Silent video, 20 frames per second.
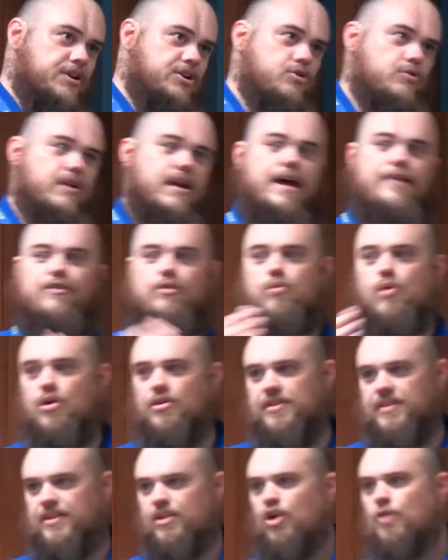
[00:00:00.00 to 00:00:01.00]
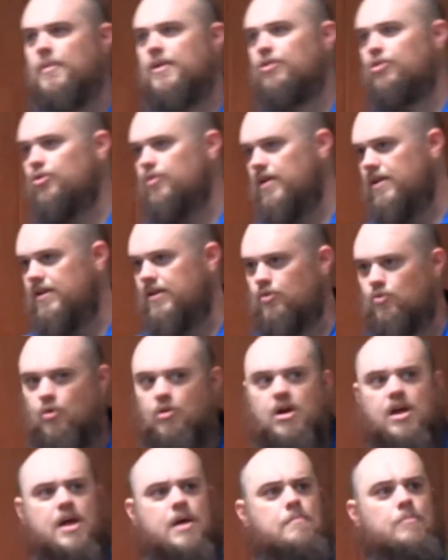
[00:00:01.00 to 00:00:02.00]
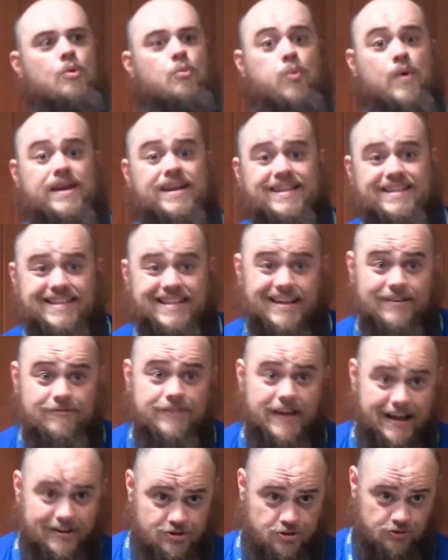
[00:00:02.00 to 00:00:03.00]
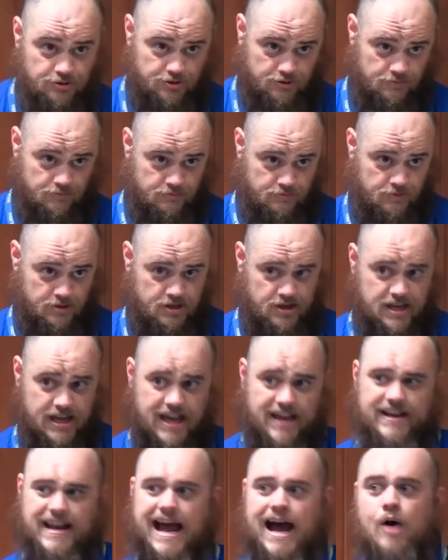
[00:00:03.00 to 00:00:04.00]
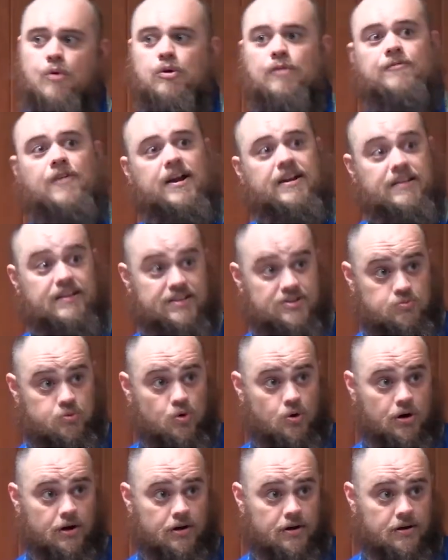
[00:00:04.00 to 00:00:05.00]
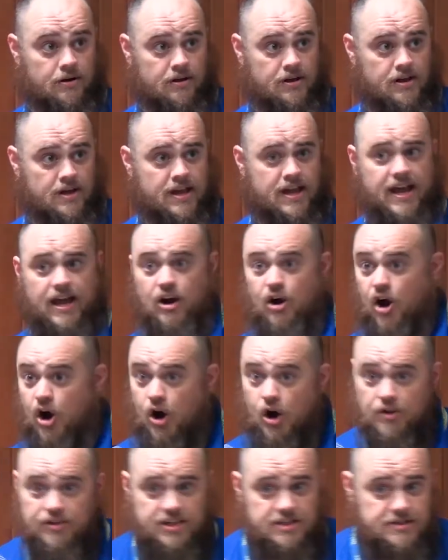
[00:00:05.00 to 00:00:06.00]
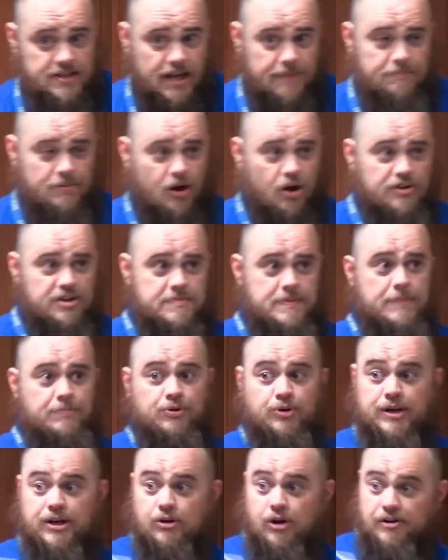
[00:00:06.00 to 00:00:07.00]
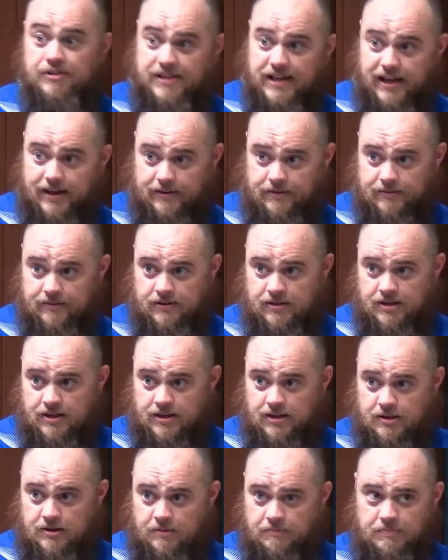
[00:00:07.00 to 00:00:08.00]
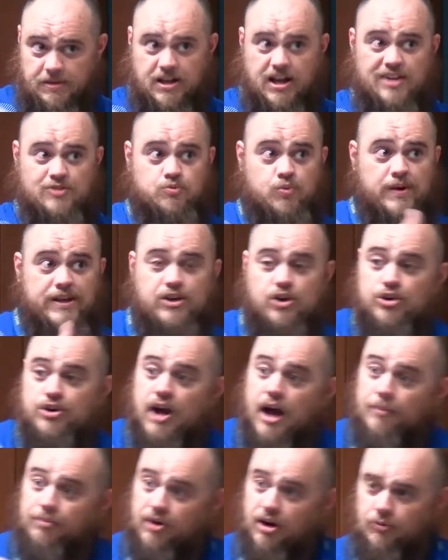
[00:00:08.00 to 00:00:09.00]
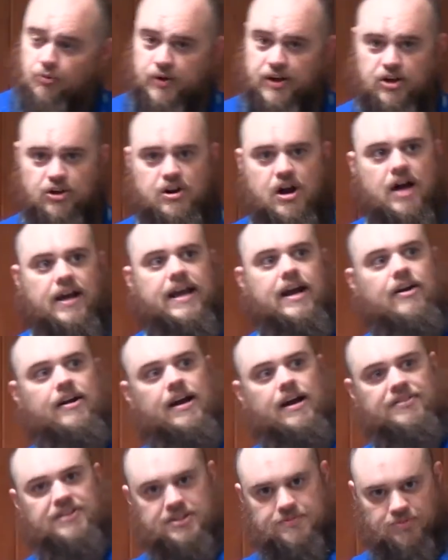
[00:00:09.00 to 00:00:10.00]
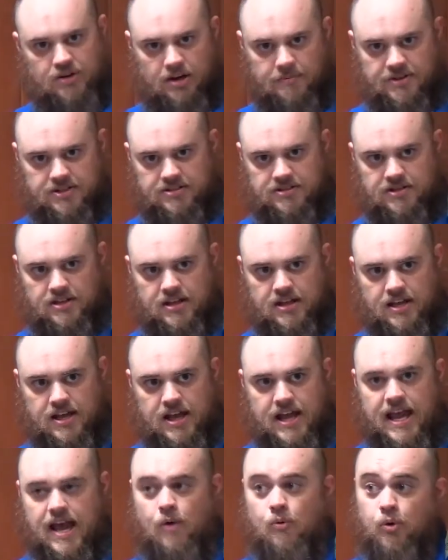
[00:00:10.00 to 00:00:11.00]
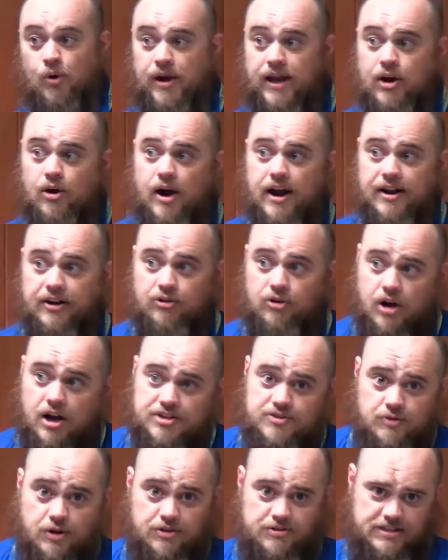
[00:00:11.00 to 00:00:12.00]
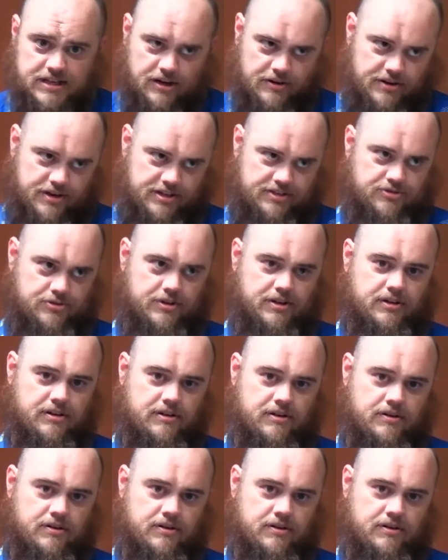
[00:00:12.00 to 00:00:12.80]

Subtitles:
you can have equality, that all men are created equal, but we didn't give that to you. And now we're fighting this war, and all these people here are dead because we could not carry out this promise. And we are at a crossroads now in history,